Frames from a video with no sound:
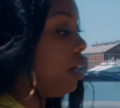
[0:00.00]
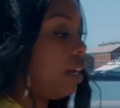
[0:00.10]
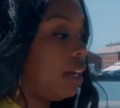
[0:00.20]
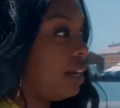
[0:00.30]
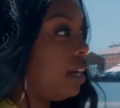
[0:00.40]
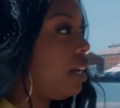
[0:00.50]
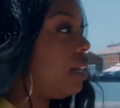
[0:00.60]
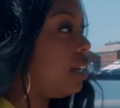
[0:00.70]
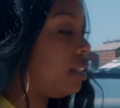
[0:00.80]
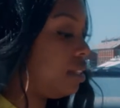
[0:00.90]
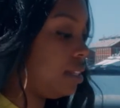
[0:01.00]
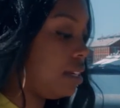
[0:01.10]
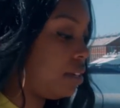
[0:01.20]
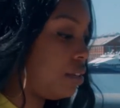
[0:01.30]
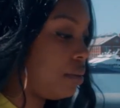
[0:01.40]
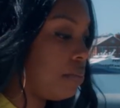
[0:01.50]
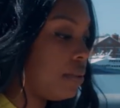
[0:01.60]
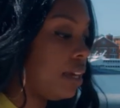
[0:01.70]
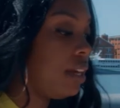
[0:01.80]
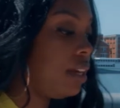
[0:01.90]
I got a little
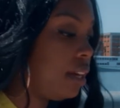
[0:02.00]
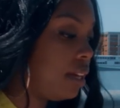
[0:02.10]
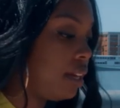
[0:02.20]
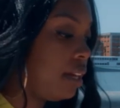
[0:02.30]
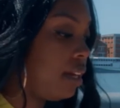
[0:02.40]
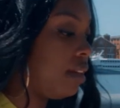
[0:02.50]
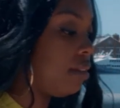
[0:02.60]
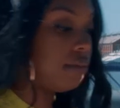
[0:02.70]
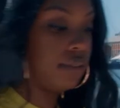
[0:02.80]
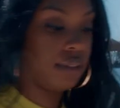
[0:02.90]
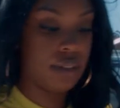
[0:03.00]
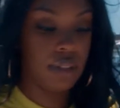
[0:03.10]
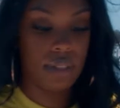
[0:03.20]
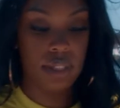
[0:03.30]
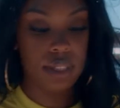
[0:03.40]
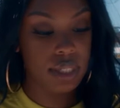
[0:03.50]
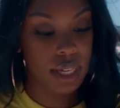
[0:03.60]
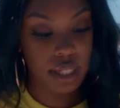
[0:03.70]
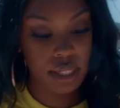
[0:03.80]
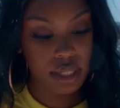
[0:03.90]
bit of
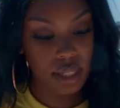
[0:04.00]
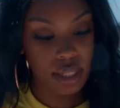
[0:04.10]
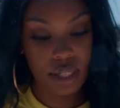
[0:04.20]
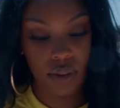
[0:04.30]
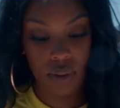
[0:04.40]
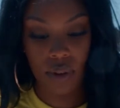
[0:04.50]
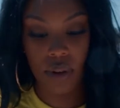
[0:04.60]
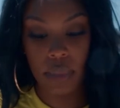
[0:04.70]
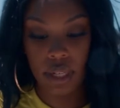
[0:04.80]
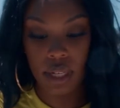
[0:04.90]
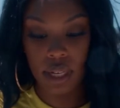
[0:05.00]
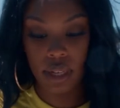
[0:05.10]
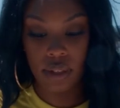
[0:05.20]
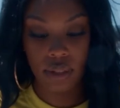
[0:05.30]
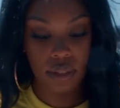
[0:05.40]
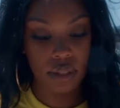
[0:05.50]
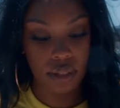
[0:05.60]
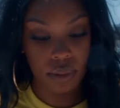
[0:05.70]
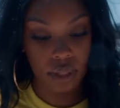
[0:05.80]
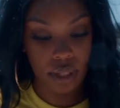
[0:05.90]
dust still on my nails,
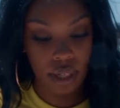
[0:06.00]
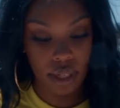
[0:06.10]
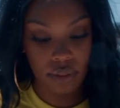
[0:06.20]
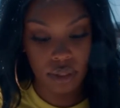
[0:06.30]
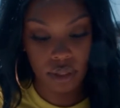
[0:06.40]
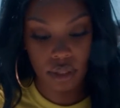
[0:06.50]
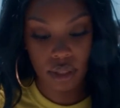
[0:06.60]
so we're gonna have to,